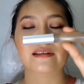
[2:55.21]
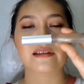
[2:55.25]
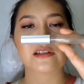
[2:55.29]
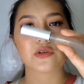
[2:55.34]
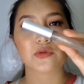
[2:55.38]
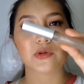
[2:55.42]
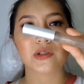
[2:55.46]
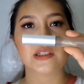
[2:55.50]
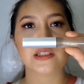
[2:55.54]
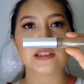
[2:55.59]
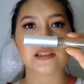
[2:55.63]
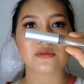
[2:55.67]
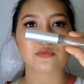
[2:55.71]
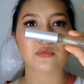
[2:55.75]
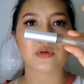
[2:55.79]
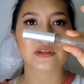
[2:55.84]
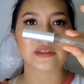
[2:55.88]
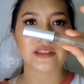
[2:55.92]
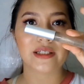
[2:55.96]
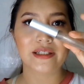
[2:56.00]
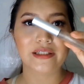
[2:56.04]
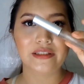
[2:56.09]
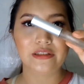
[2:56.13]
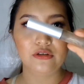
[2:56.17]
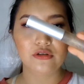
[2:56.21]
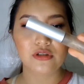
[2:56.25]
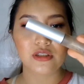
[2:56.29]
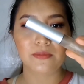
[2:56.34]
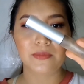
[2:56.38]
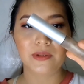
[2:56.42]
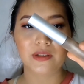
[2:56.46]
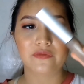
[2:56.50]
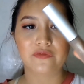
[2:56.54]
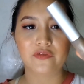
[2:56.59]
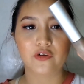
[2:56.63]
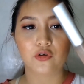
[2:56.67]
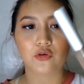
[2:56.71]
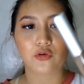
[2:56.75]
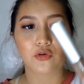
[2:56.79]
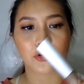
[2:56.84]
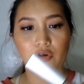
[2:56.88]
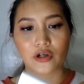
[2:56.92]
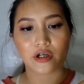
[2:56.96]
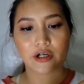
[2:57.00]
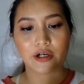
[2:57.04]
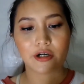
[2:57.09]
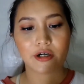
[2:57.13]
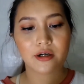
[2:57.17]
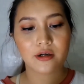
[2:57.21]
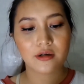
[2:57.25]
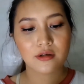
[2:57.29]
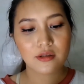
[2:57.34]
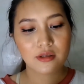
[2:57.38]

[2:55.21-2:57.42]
this one is what I used before.